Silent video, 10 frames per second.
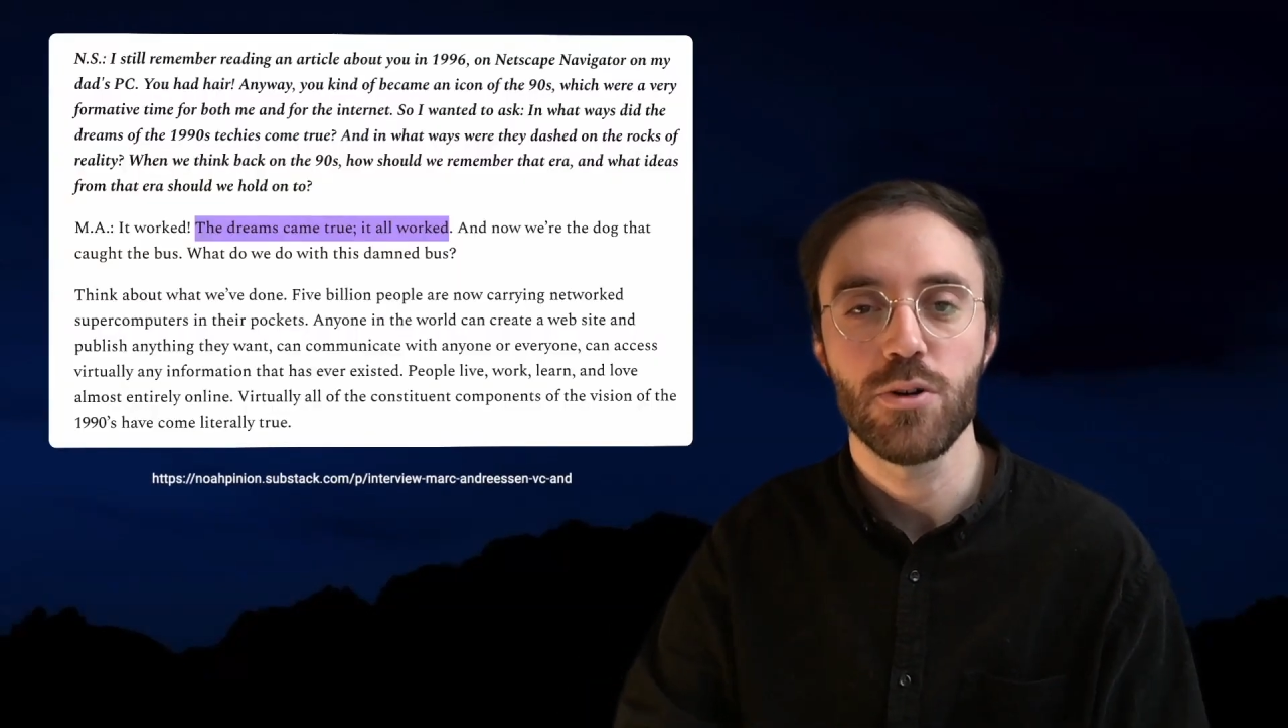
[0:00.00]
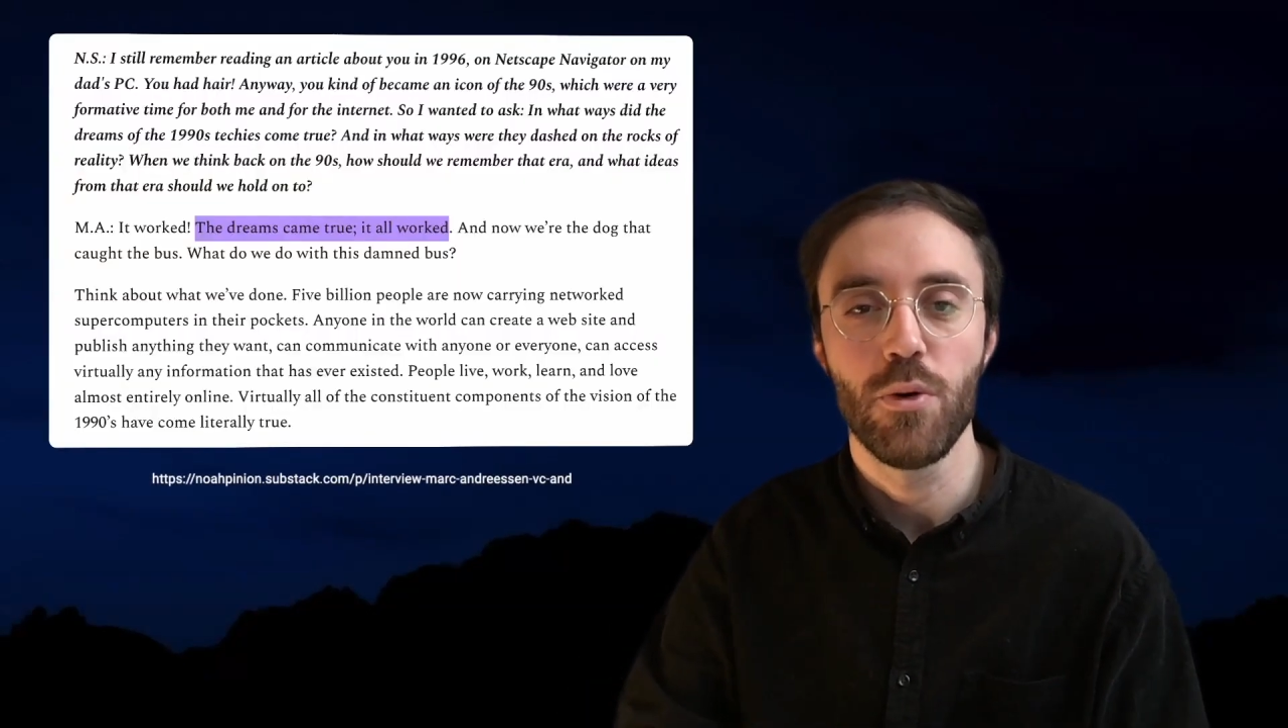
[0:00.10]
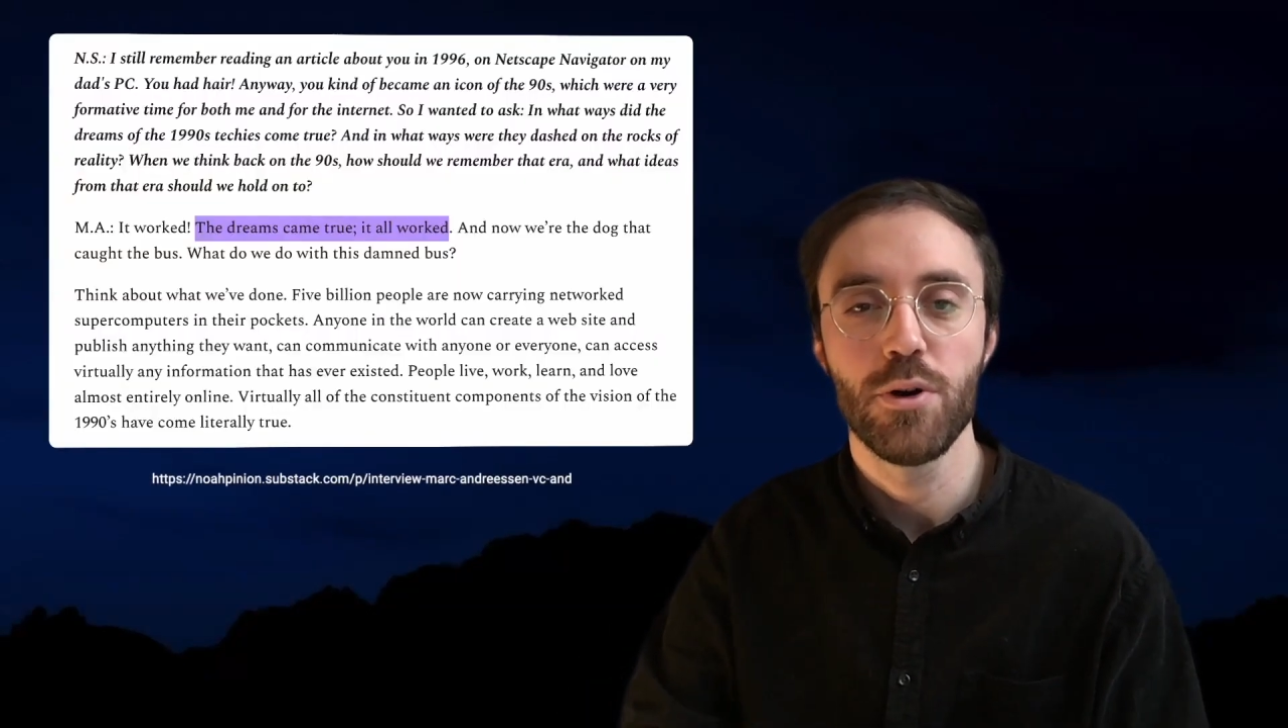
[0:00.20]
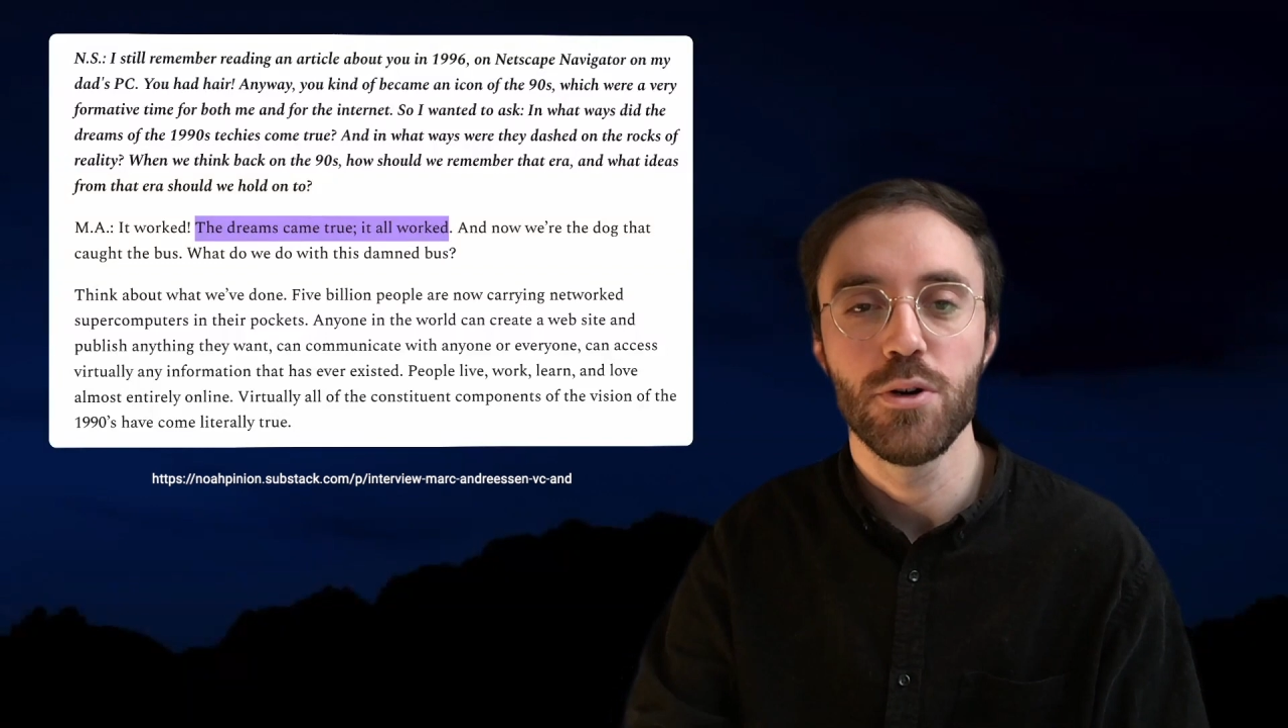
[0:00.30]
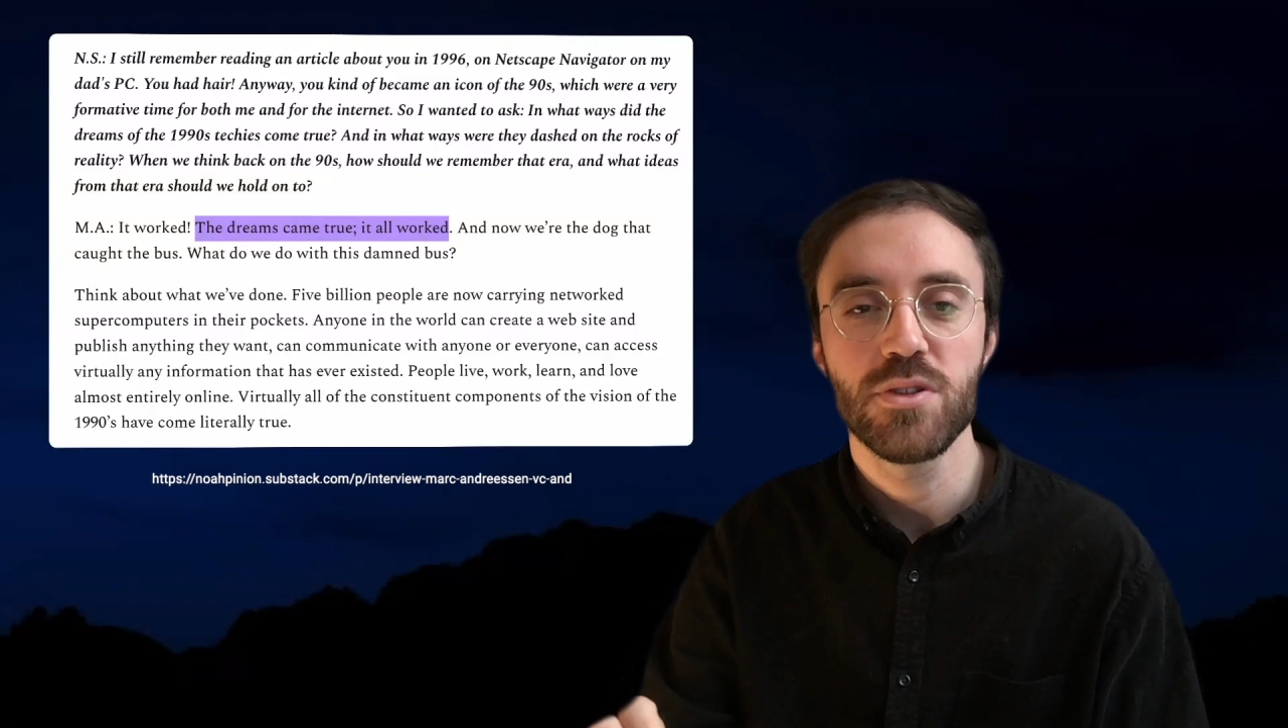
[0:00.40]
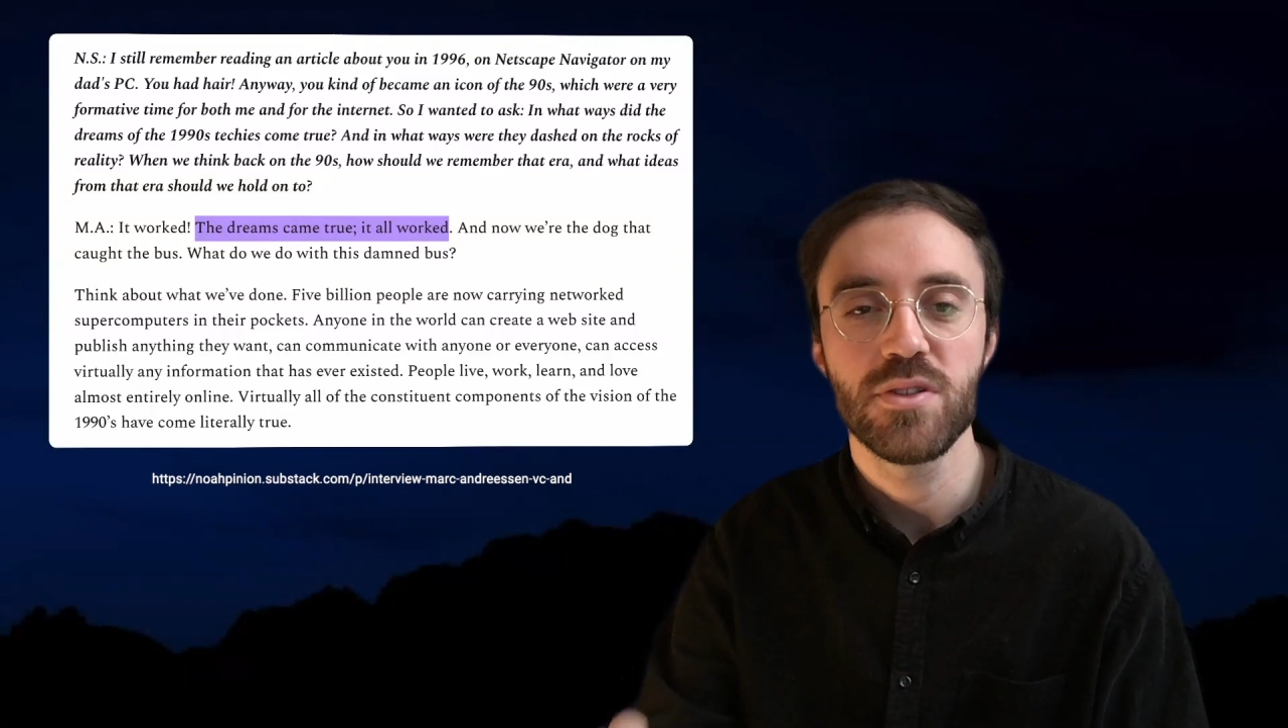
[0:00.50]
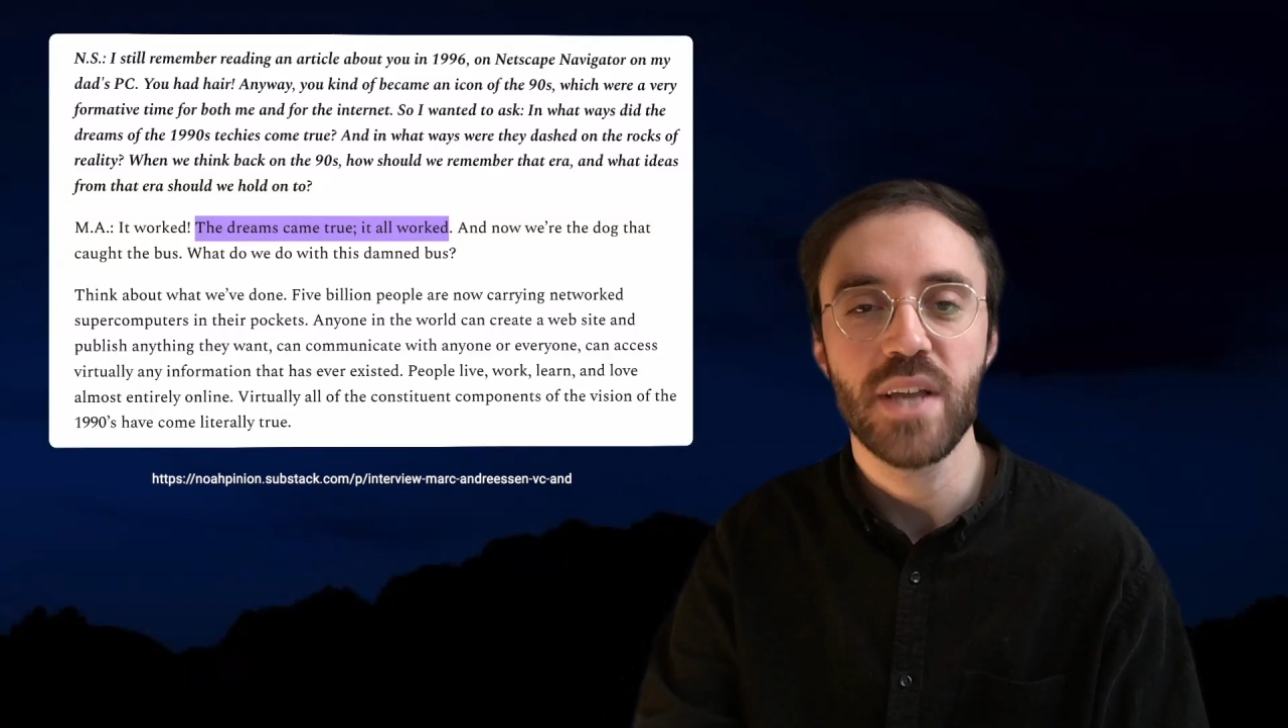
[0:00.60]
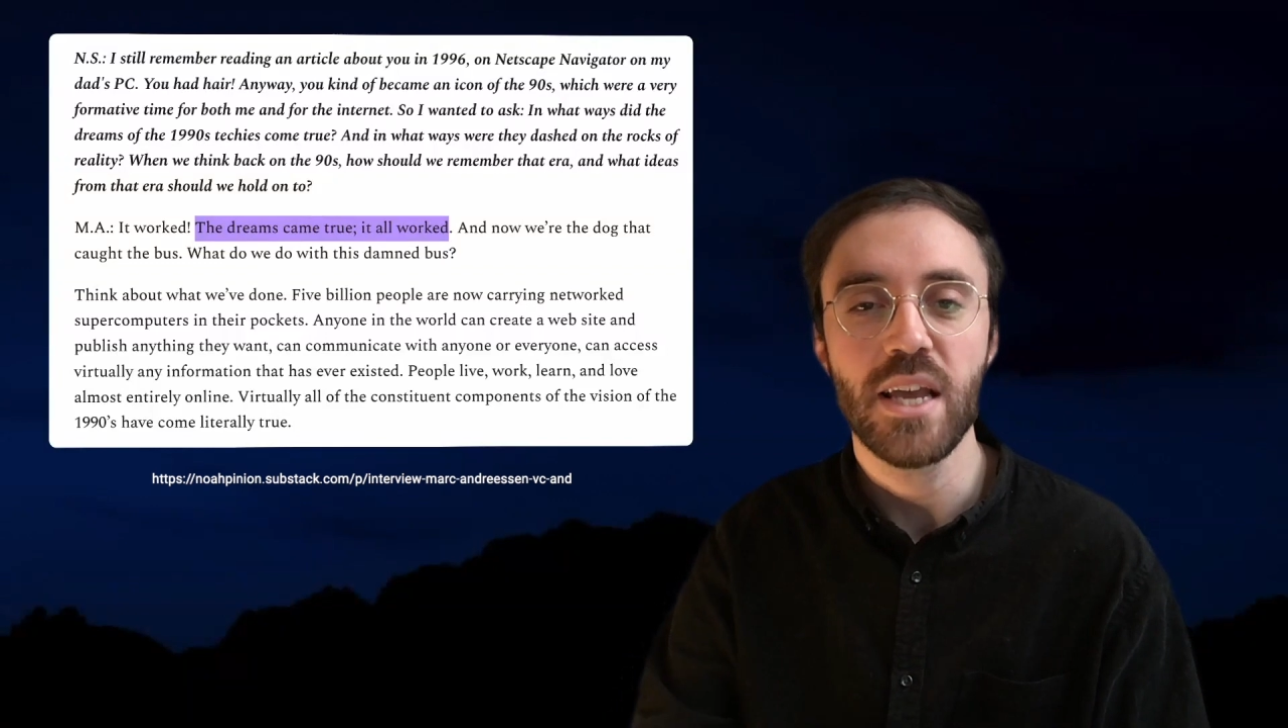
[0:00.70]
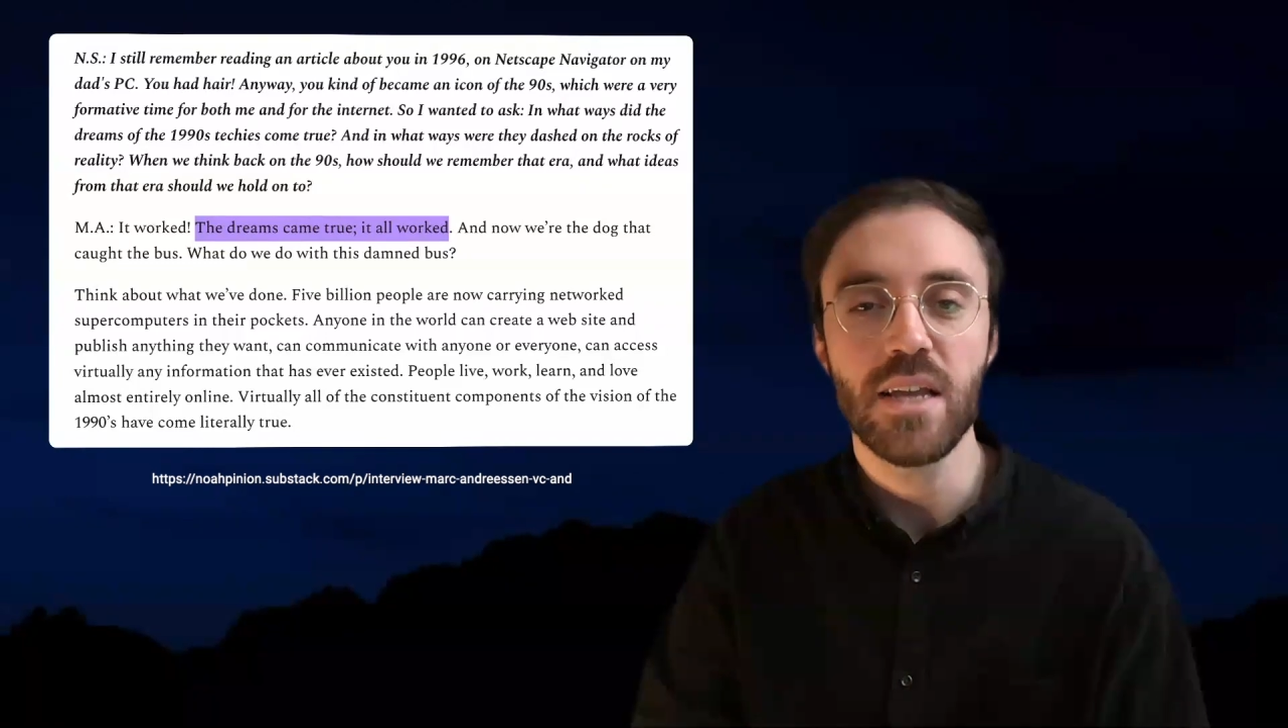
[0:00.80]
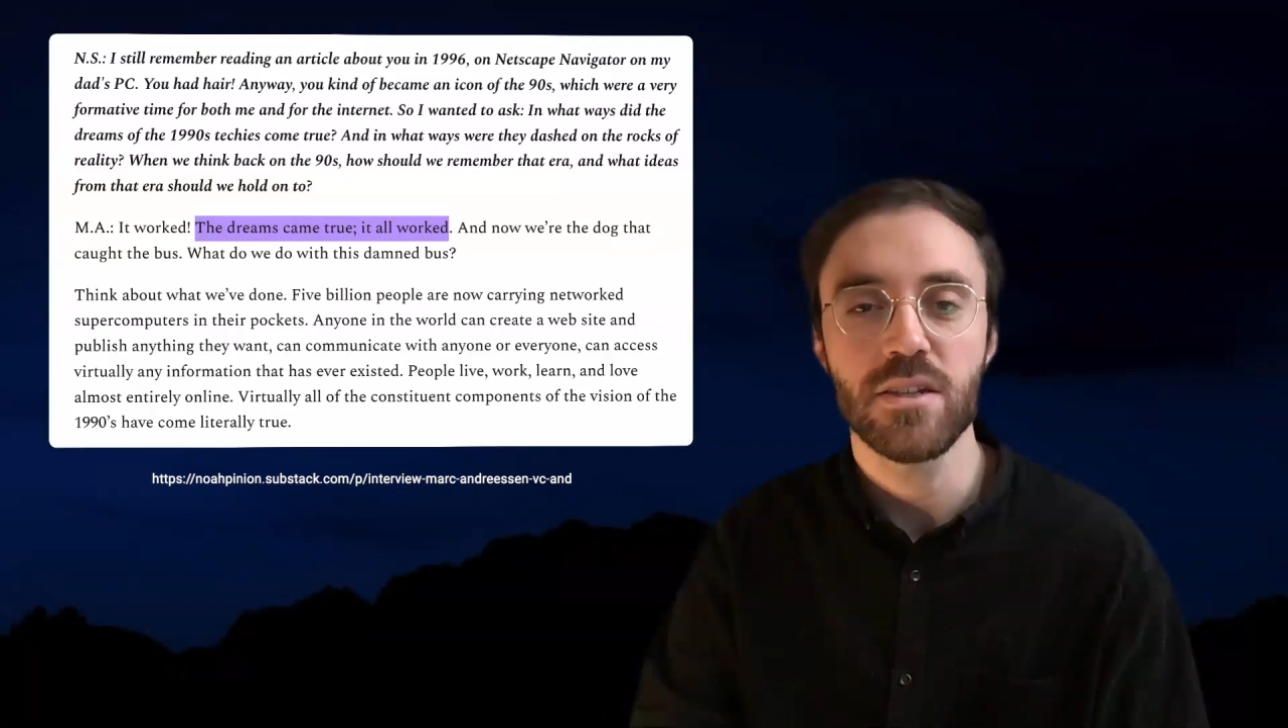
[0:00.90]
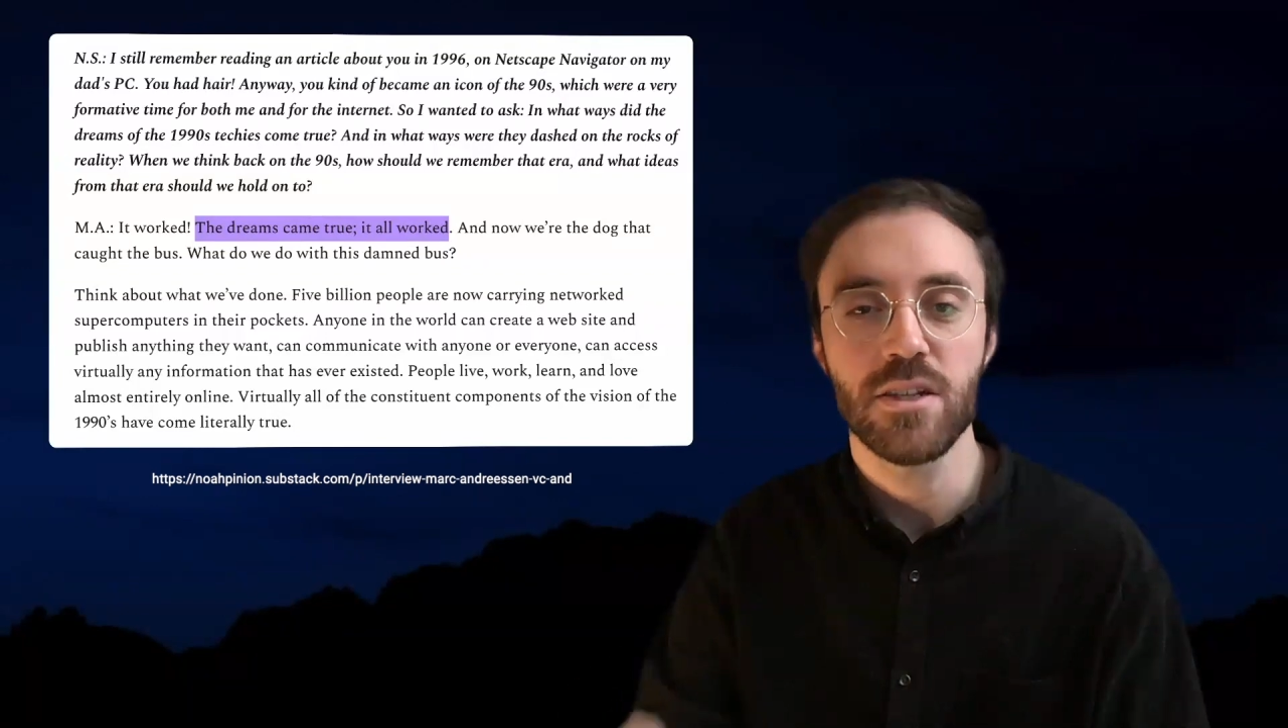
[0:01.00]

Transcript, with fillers: although state and